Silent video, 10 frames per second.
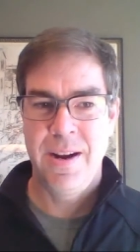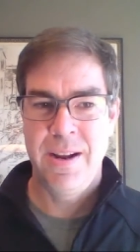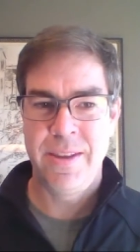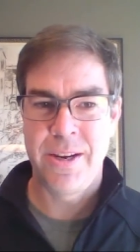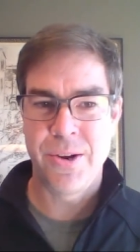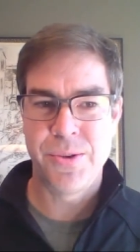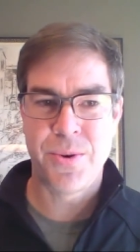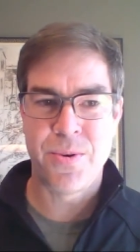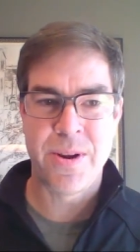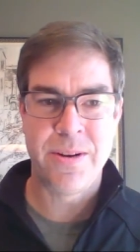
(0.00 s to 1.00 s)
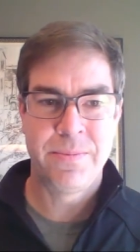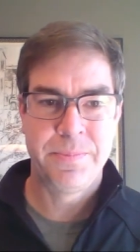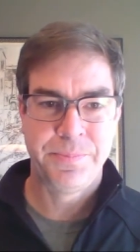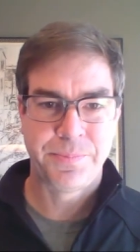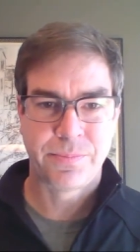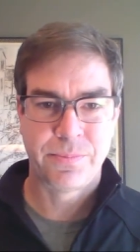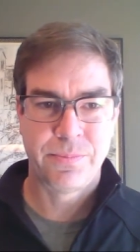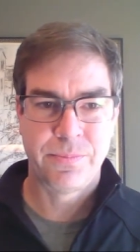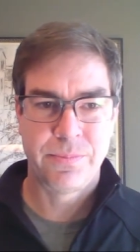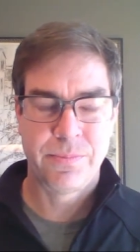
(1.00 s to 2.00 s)
And then goes on
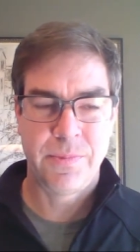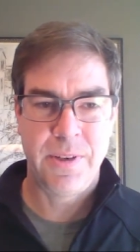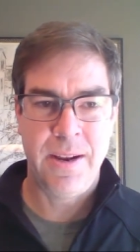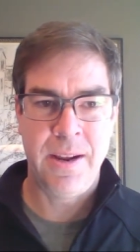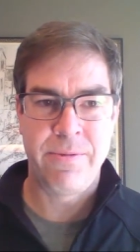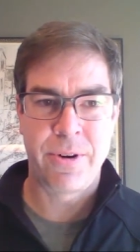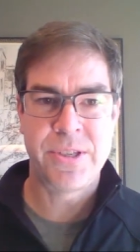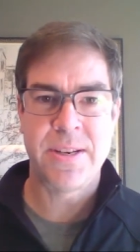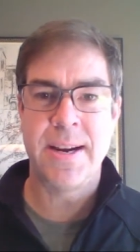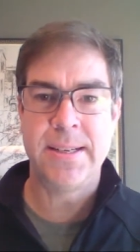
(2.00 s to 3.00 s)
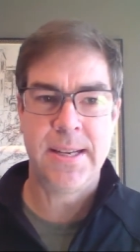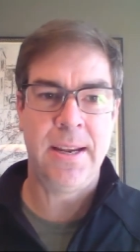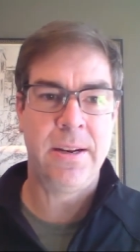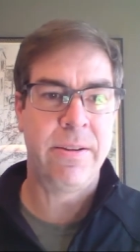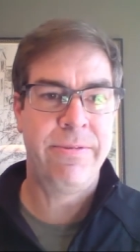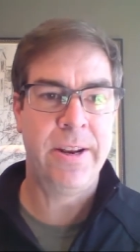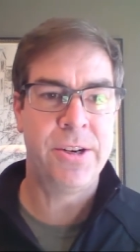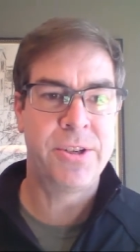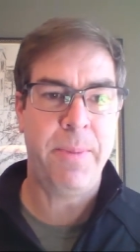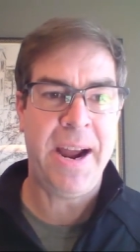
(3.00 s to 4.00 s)
in verse 19 to
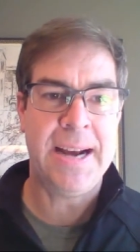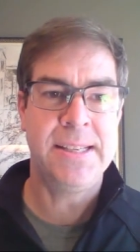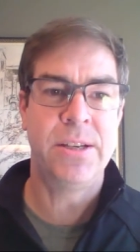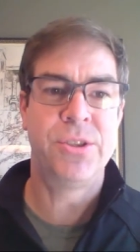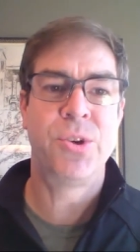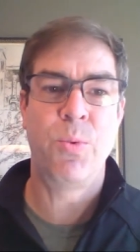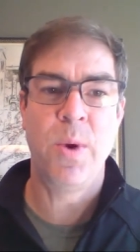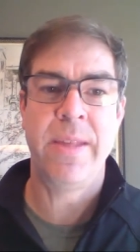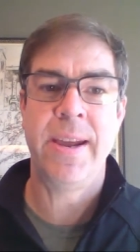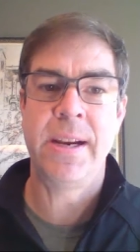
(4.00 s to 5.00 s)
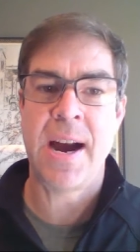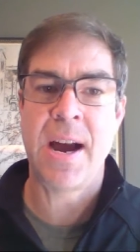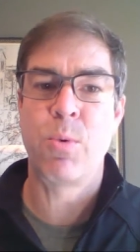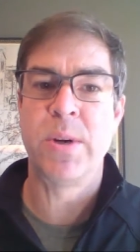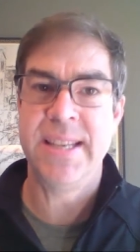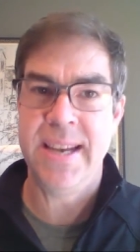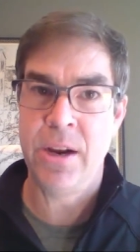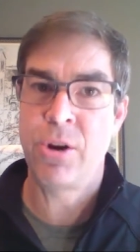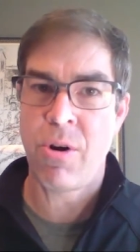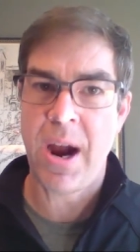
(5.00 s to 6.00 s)
finish the passage to wit that God was
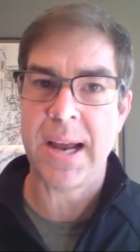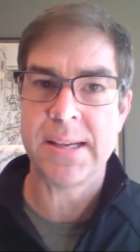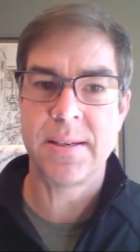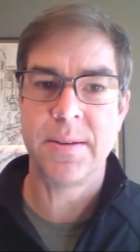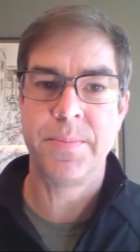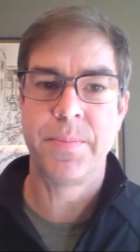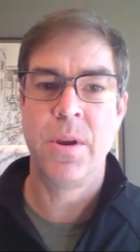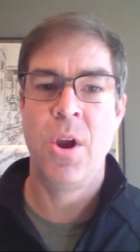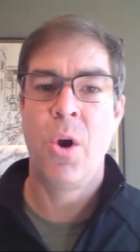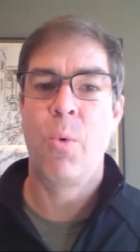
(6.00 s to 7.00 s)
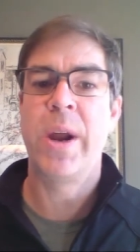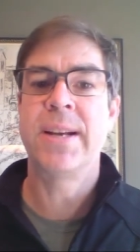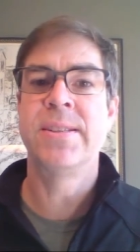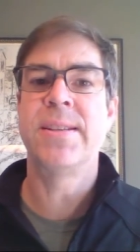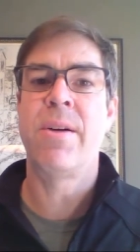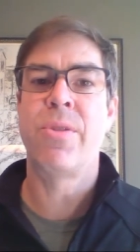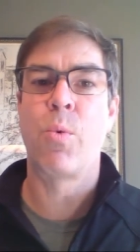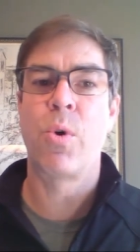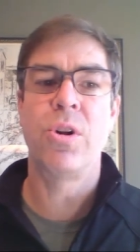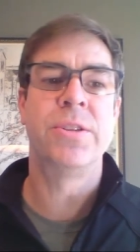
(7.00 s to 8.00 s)
in Christ reconciling the
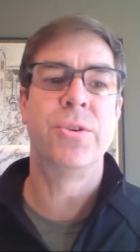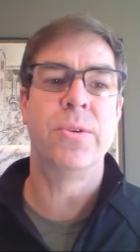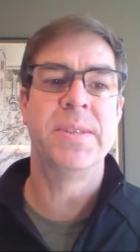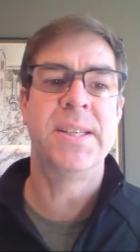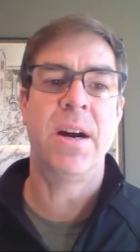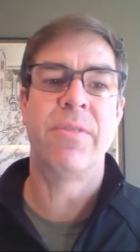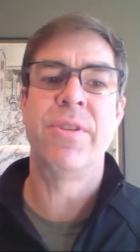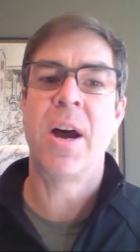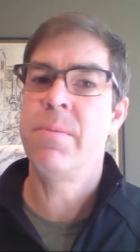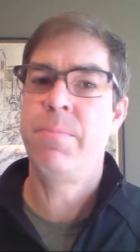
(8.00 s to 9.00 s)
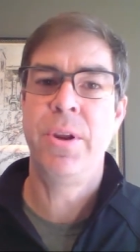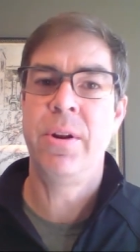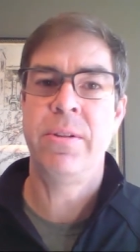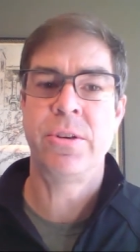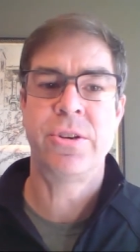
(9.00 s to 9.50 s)
world unto himself, not imputing their